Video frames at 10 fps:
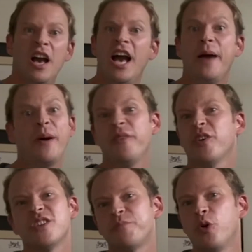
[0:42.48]
How about if
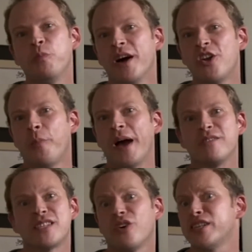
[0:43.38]
I just pulled my knob out
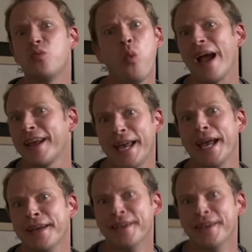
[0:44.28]
and started wanking?